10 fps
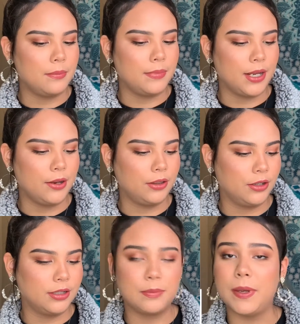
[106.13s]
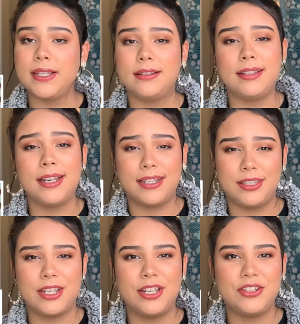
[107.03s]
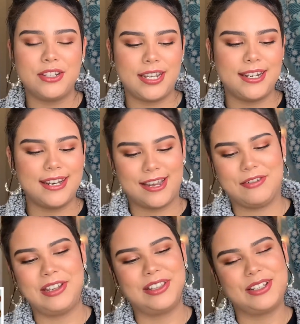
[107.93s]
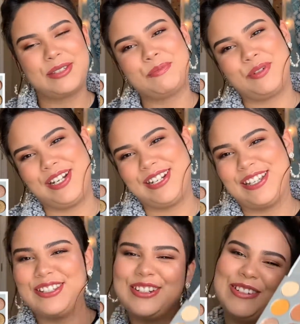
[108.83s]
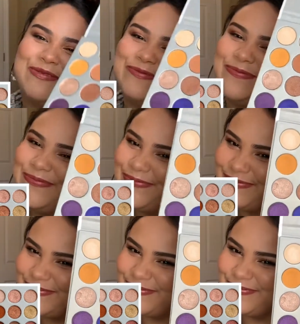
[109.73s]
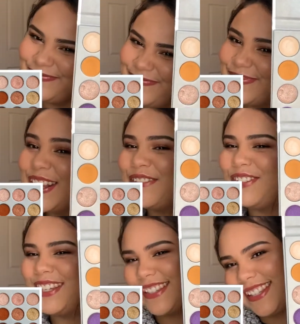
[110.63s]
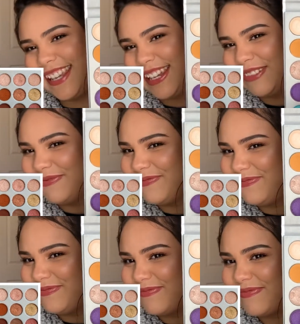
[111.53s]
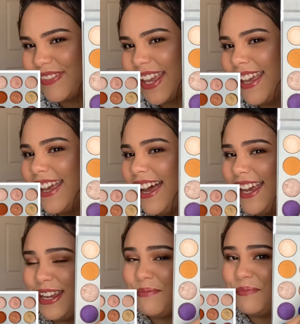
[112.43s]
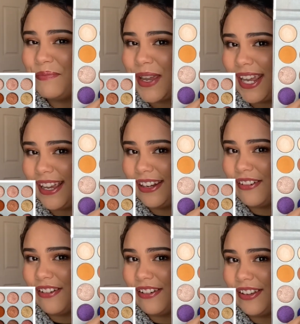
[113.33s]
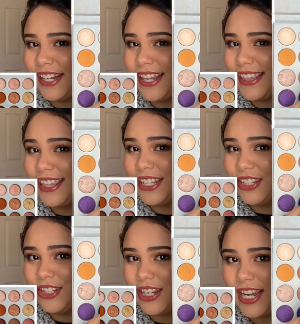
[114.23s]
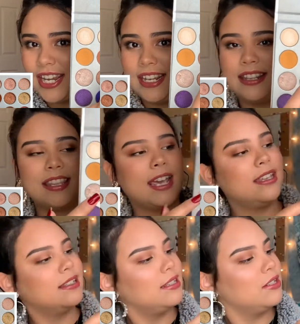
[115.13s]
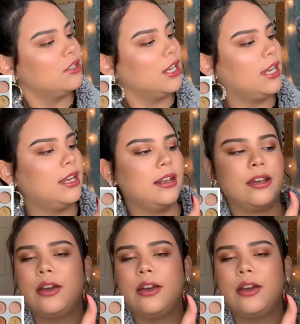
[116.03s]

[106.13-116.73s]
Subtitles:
It looked basically untouched, and now it looks pretty touched. And if you can see, I hit pan on this shade. That is the shade